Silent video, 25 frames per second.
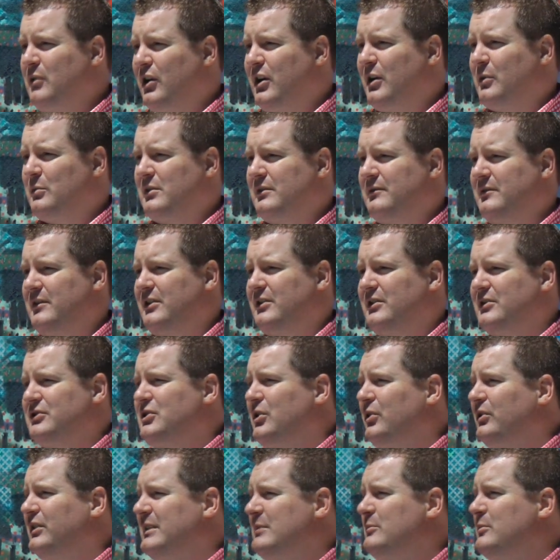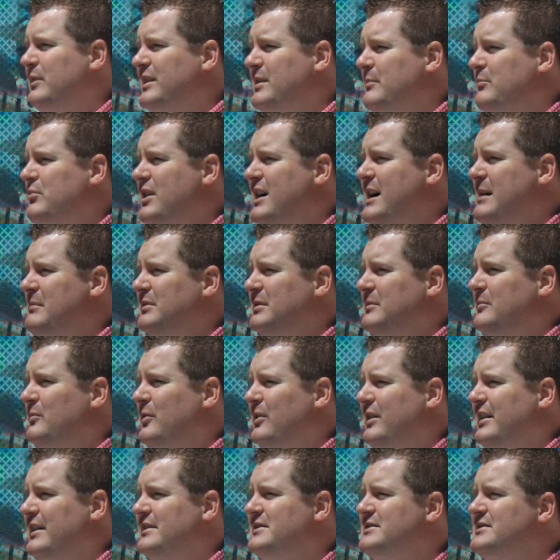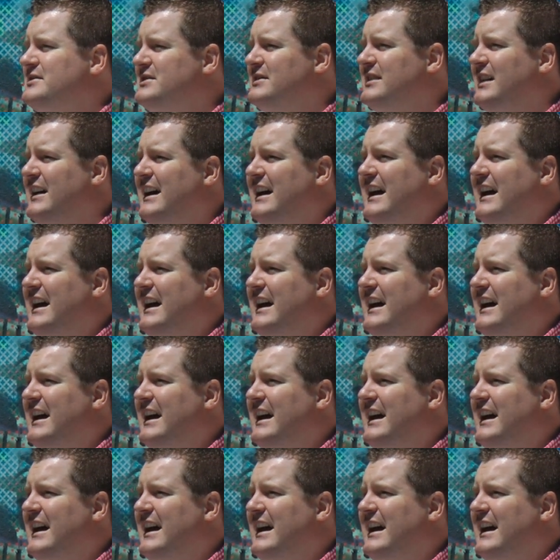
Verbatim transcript: Paul Revere told him what the problem was